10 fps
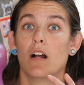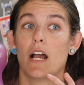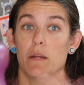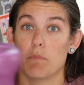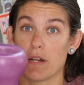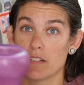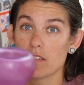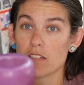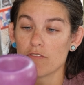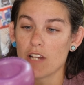an
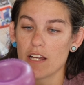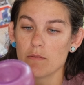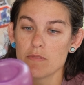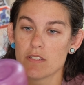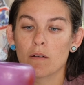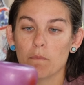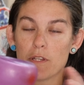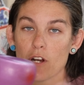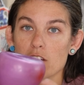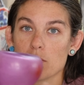abundance of times, but
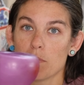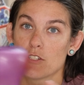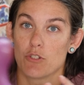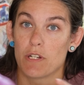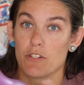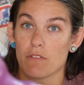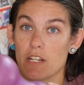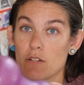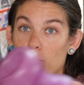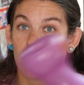there are some dogs who I do
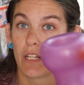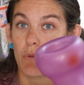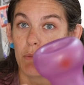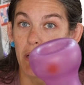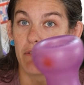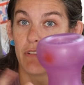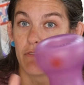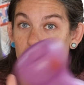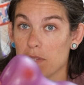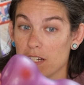think really would benefit
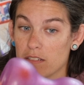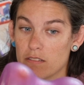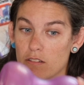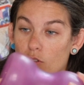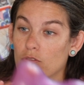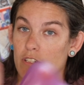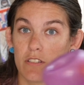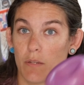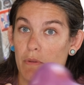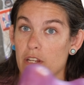from this over
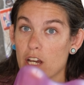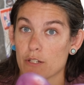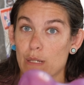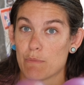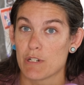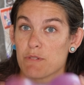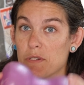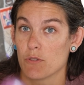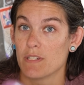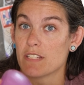some of the other enrichment
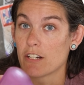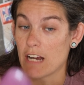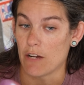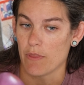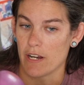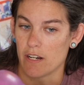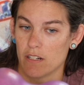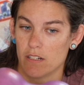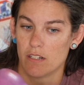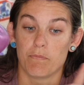toys that are out there.
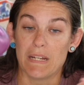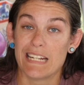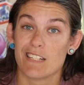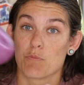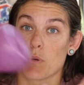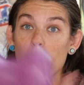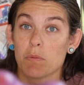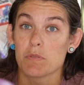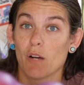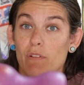It is
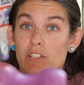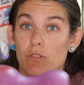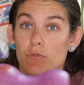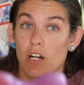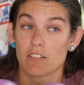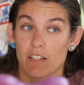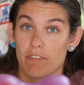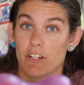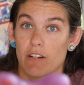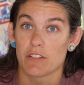problem solving, so dogs that
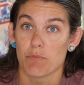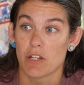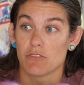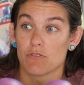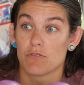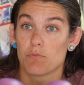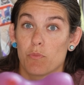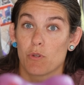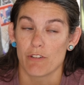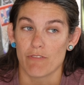figure out the puzzles
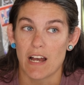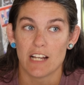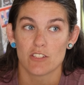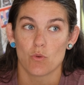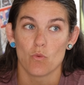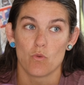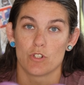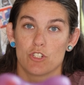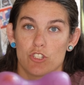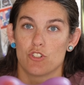pretty fast or
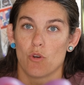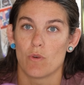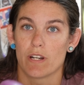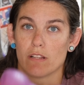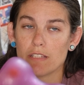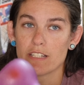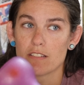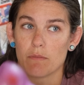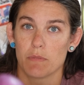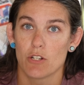just don't want to lick
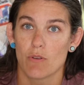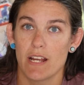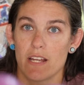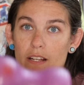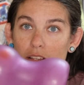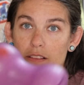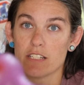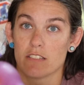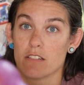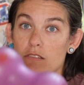something great,
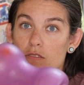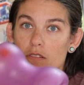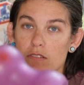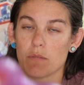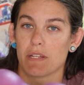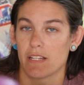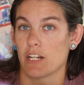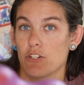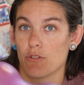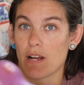this is something that I
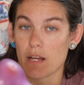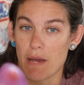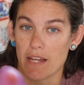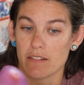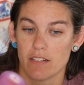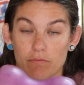do recommend.